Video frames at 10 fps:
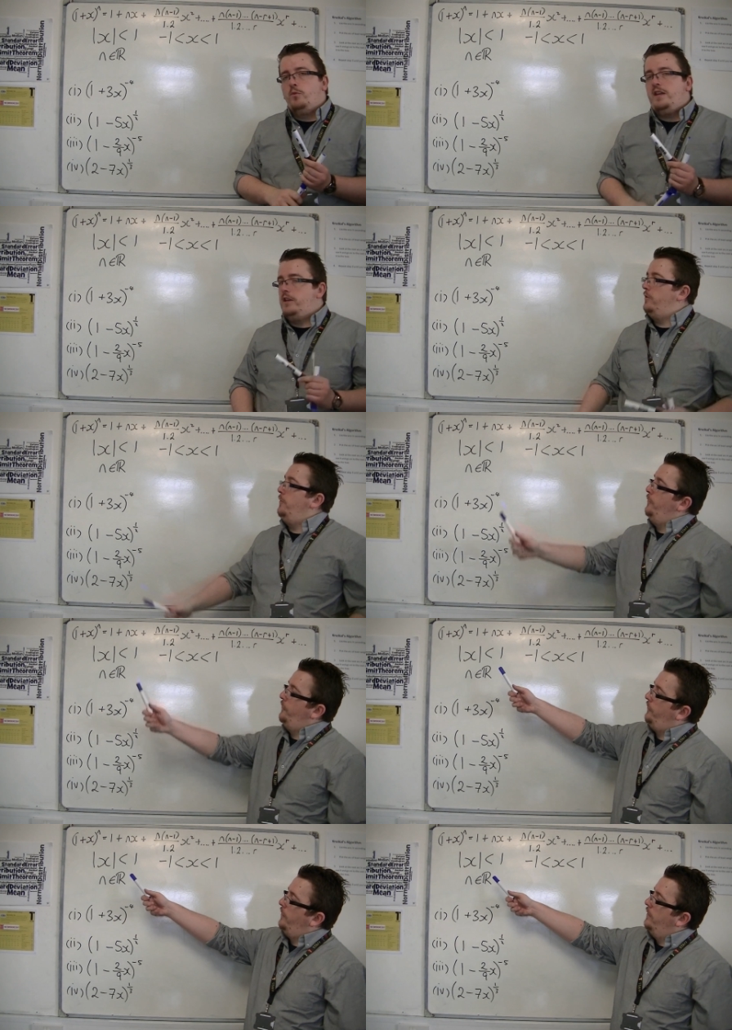we
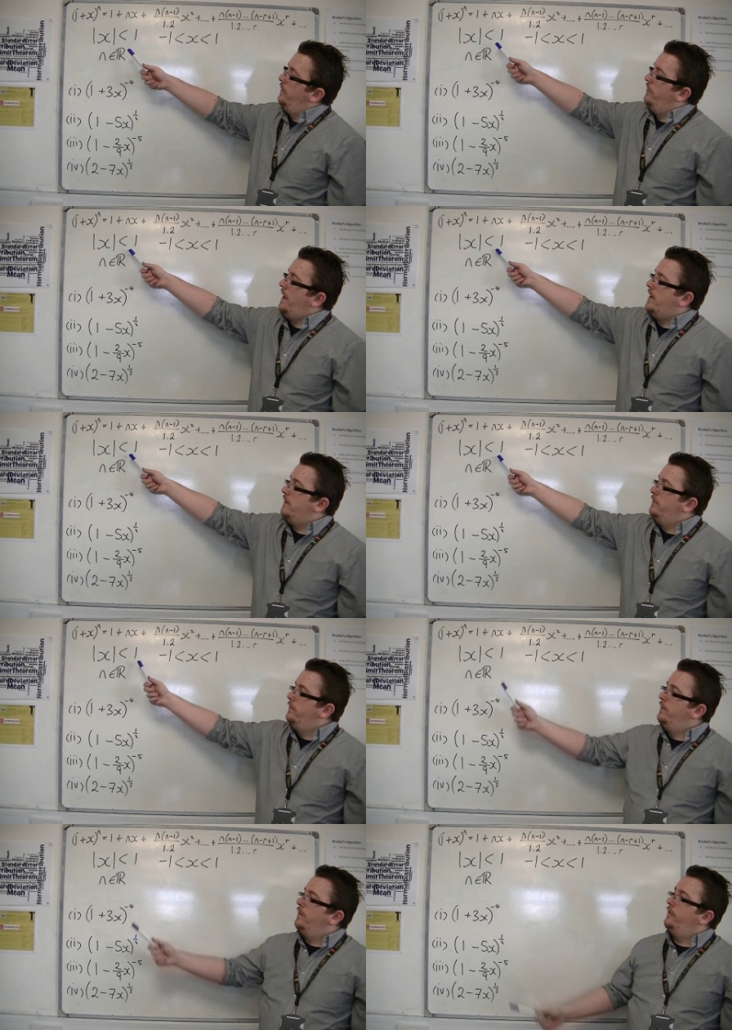use that
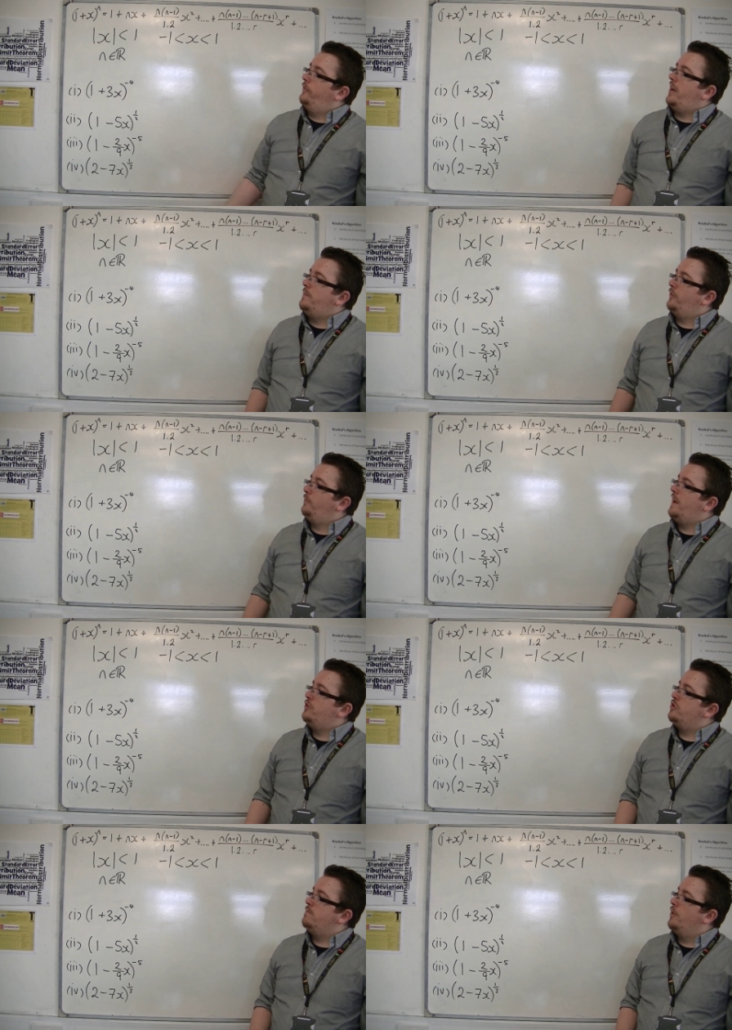same
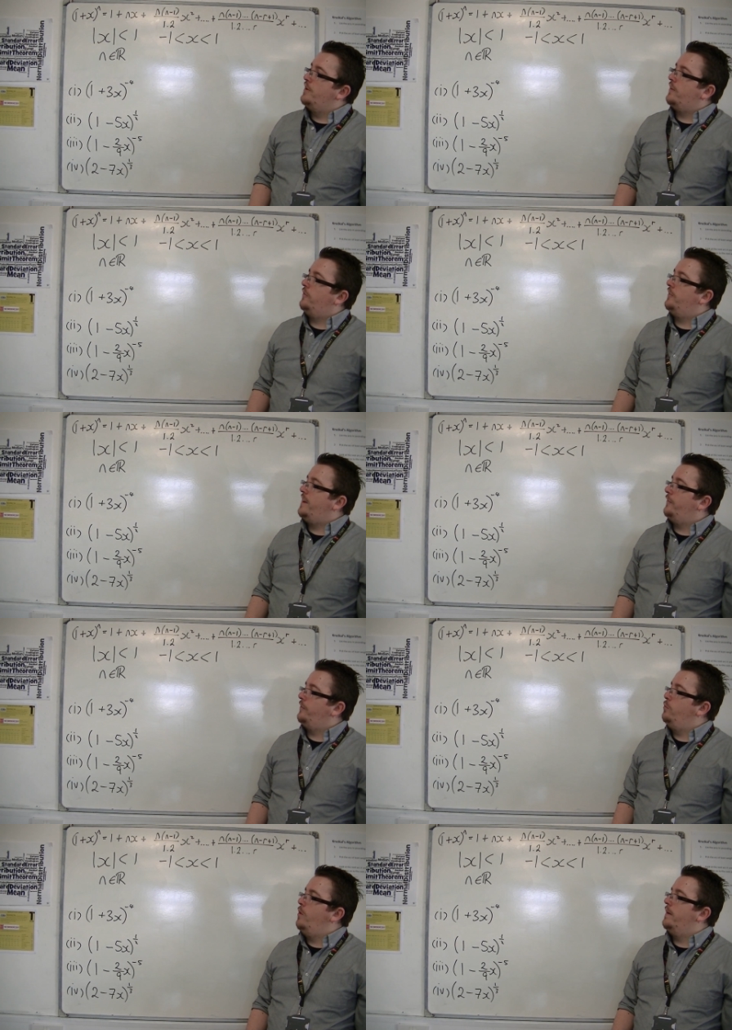expansion mod x is less
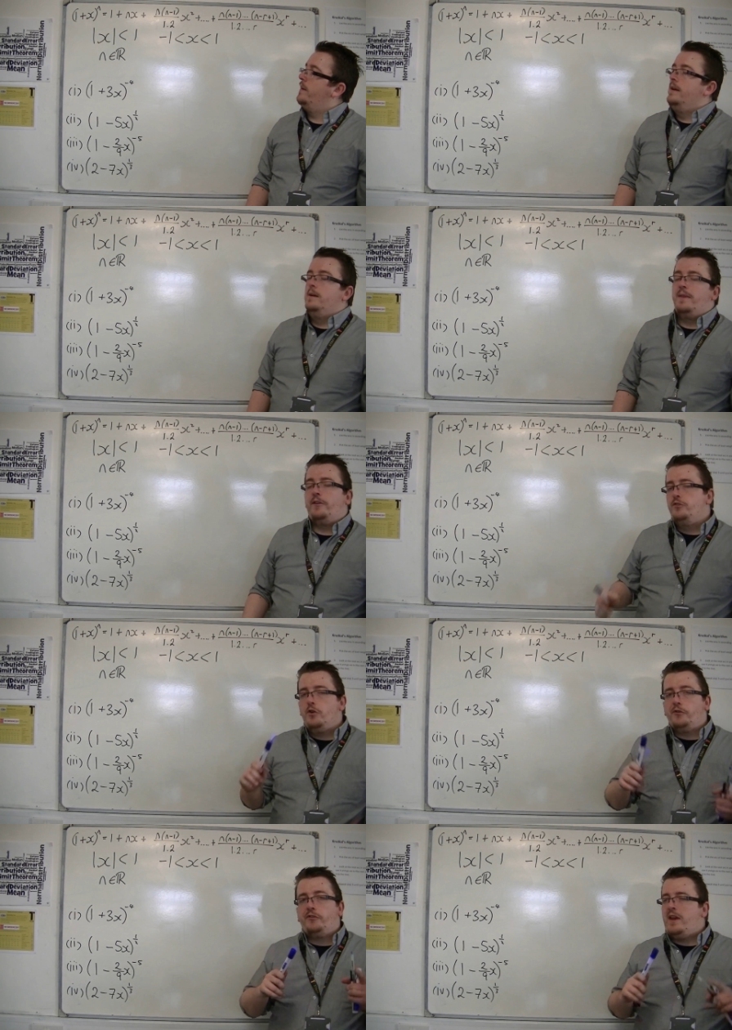than 1. That's
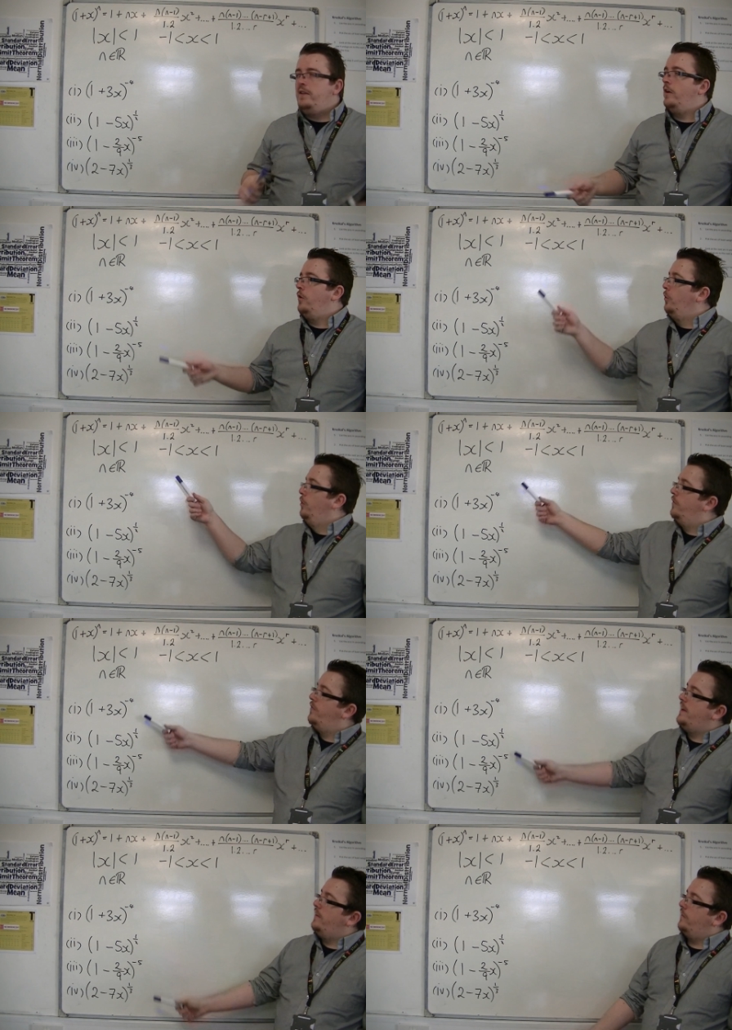not saying that all of
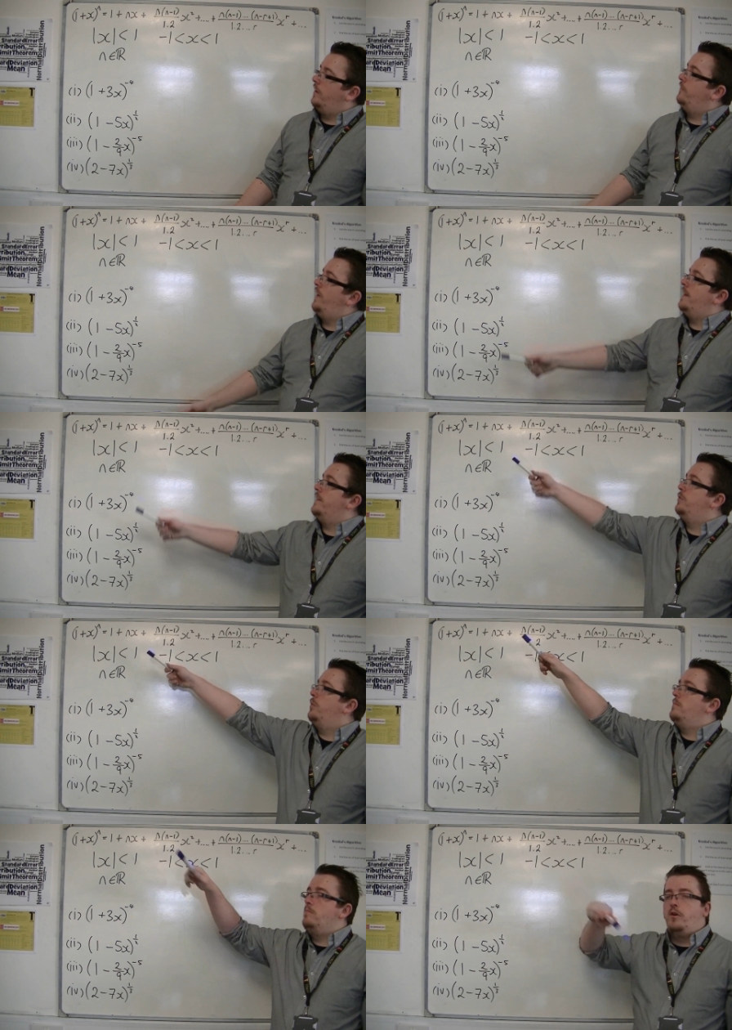these are valid
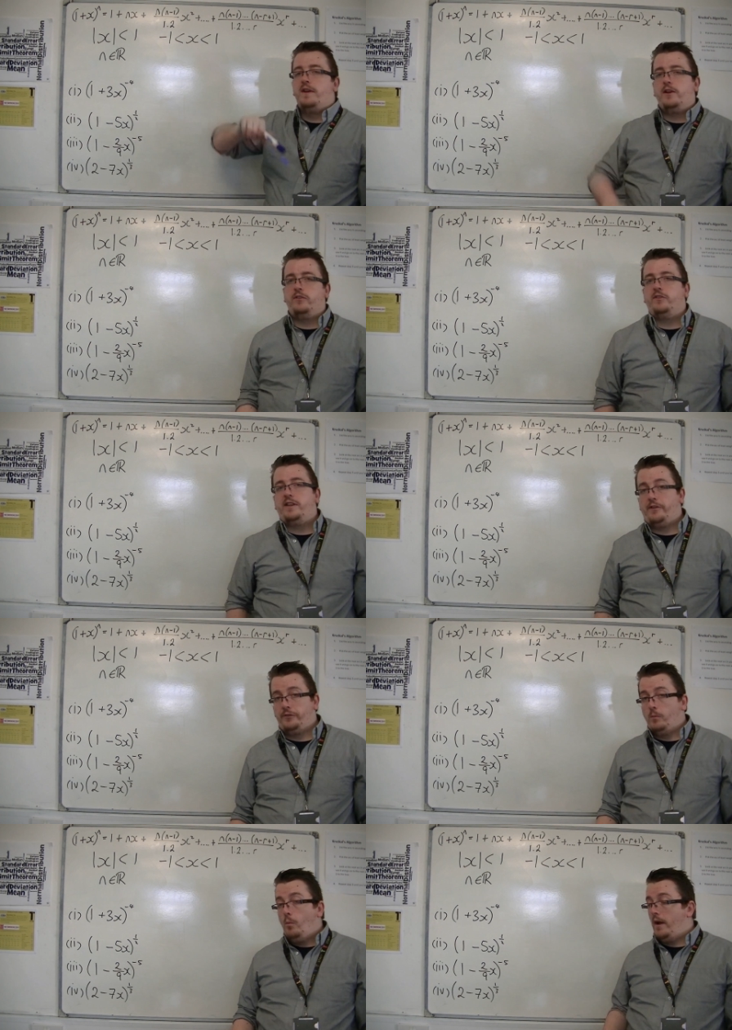when mod x is less
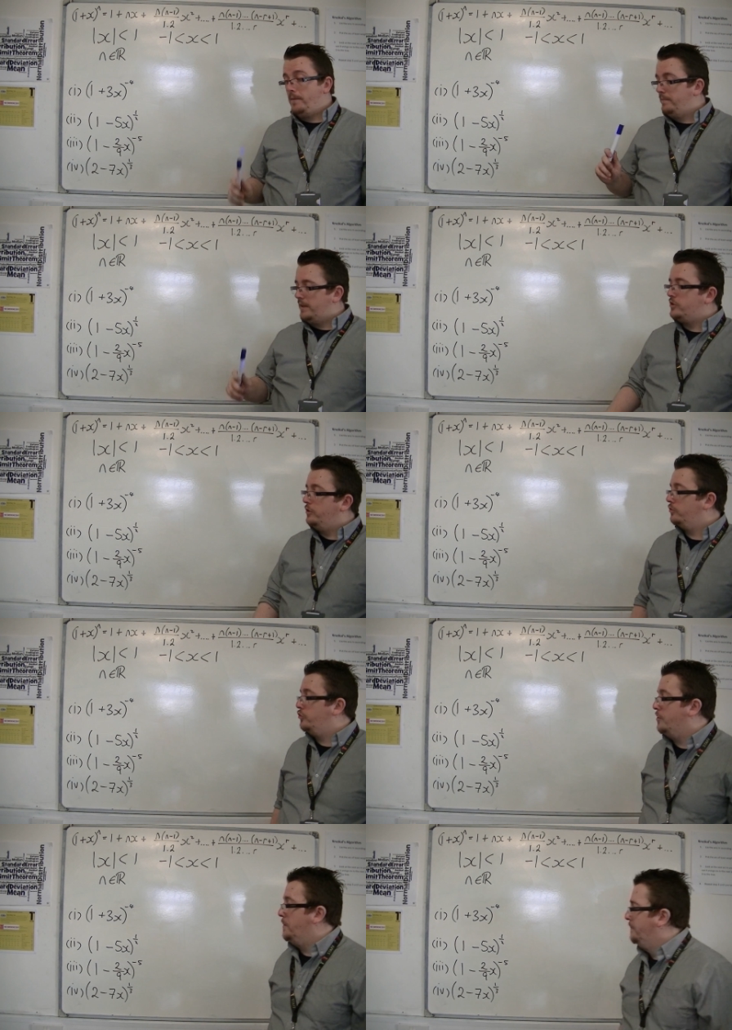than 1. That's not
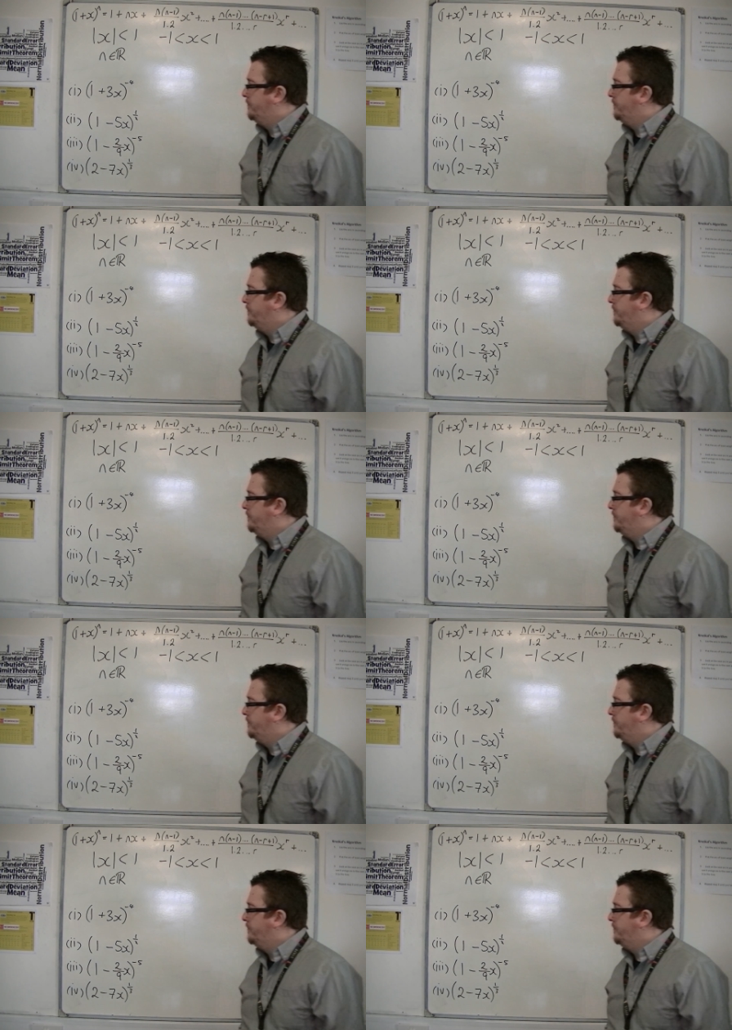true